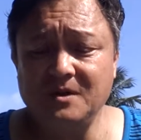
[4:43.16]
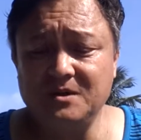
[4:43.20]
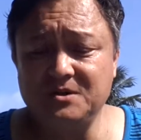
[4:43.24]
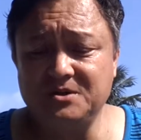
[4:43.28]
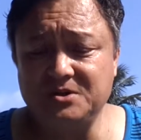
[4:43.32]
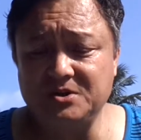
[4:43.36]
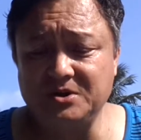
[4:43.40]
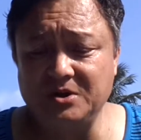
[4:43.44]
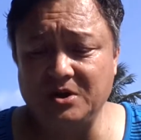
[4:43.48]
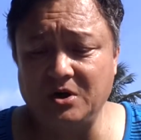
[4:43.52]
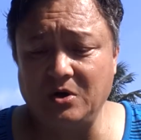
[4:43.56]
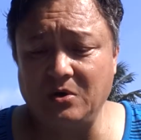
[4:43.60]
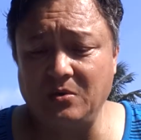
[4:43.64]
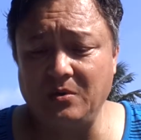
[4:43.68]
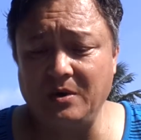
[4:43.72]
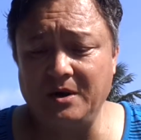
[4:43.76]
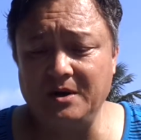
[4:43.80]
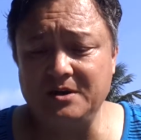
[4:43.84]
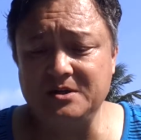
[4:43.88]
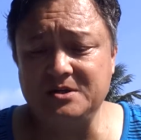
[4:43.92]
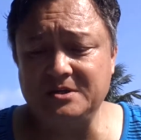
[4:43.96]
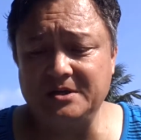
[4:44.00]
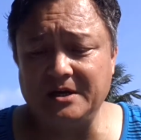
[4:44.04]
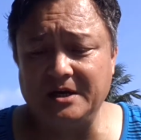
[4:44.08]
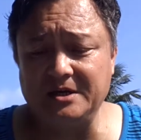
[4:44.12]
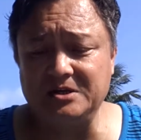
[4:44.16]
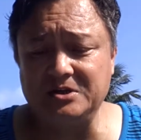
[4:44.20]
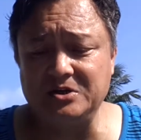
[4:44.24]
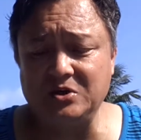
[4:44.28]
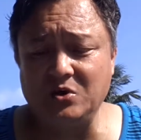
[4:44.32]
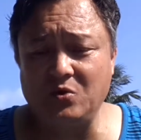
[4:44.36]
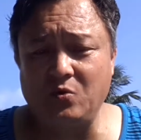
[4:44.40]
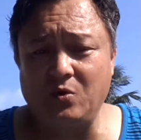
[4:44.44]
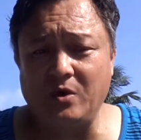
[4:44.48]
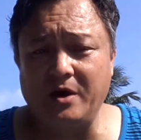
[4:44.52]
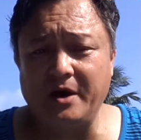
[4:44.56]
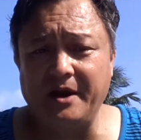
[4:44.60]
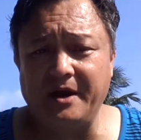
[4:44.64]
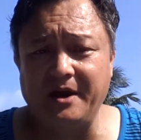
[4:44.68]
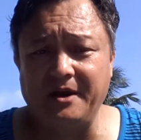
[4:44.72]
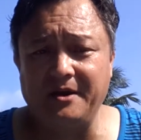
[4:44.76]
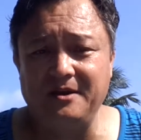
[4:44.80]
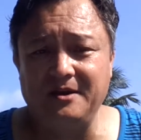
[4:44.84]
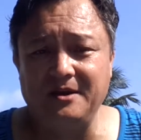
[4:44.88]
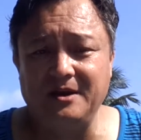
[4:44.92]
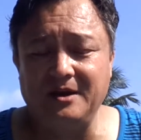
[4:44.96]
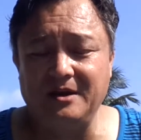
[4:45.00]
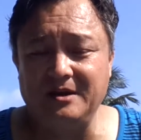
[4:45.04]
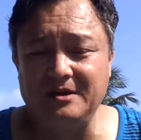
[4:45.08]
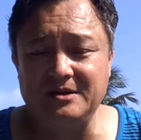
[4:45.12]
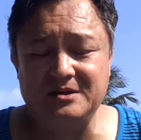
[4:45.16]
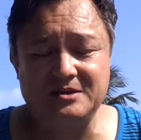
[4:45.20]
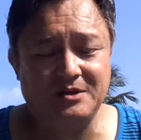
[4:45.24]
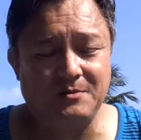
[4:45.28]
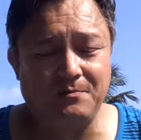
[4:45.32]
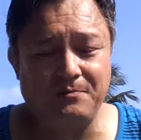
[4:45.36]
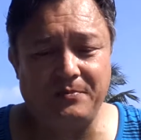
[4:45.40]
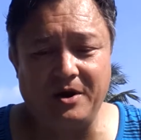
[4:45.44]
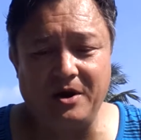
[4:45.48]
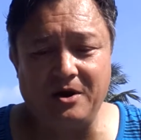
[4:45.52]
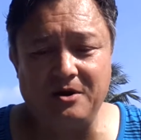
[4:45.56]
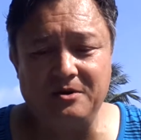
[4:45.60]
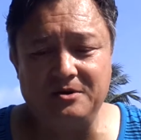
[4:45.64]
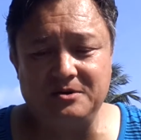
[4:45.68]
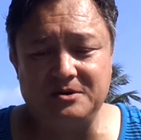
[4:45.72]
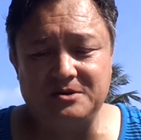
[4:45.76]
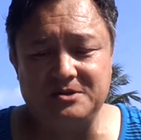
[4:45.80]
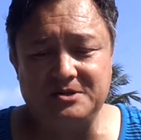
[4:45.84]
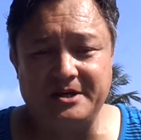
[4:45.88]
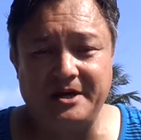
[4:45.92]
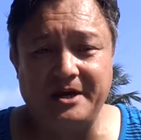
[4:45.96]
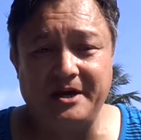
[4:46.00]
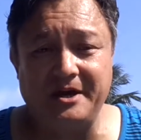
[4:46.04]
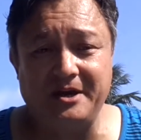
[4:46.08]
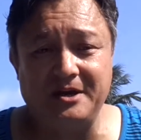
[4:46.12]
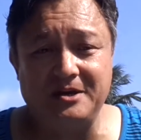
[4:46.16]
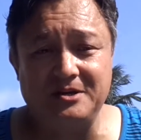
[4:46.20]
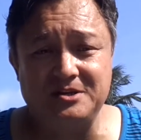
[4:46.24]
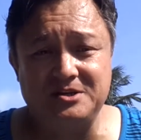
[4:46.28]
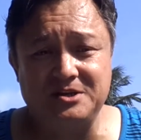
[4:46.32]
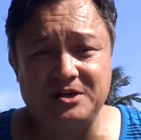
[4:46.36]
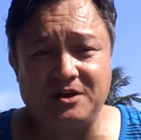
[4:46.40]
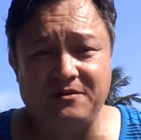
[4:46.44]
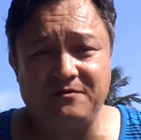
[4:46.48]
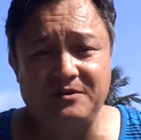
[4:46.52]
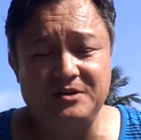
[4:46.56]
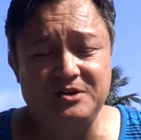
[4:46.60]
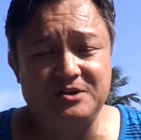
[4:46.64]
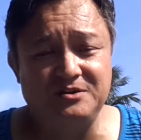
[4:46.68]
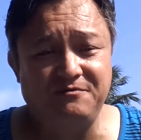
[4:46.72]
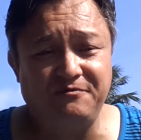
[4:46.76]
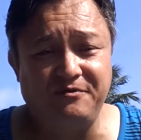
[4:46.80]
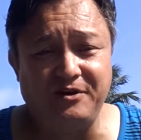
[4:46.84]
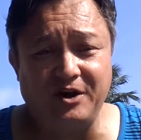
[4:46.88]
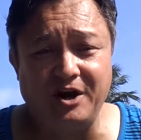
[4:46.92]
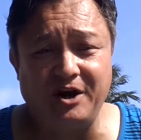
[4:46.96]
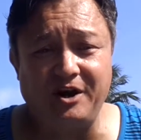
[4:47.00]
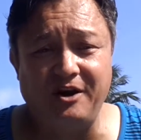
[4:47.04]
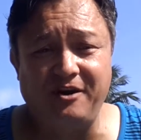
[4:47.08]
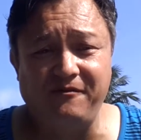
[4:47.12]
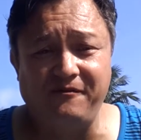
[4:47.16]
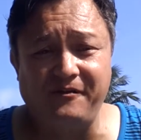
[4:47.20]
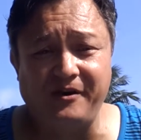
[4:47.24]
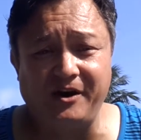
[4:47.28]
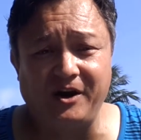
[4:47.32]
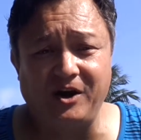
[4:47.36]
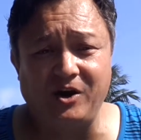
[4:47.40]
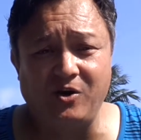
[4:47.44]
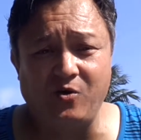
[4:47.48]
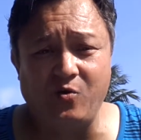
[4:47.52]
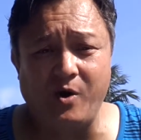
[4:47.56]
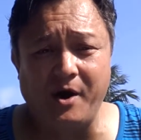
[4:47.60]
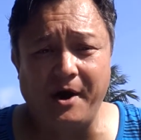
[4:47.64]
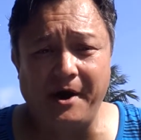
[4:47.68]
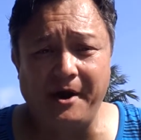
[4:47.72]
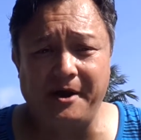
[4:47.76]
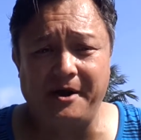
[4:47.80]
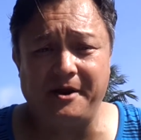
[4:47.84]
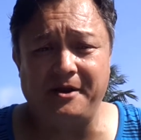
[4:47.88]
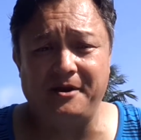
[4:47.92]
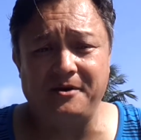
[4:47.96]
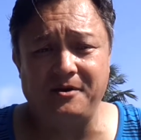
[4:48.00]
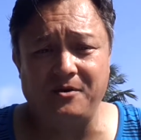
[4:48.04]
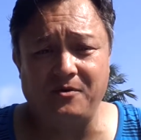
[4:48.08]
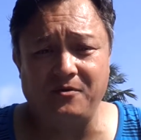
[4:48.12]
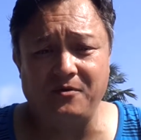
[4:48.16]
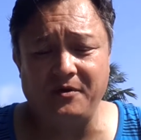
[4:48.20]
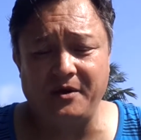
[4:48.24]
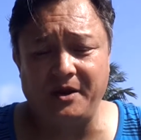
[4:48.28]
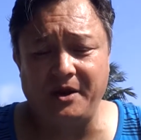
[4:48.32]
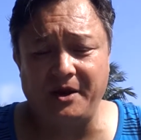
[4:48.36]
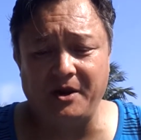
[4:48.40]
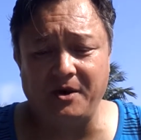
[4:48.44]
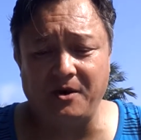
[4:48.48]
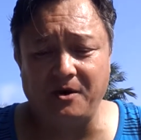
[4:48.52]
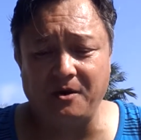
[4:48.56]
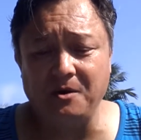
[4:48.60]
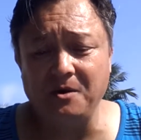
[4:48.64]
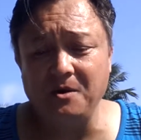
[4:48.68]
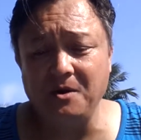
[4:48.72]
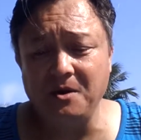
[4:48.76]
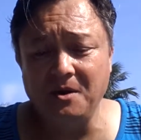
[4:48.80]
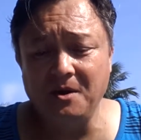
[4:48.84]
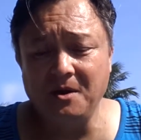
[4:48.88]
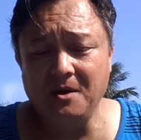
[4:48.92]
So it's nice and quiet. It's compared to Saigon itself, it's very, very quiet over here.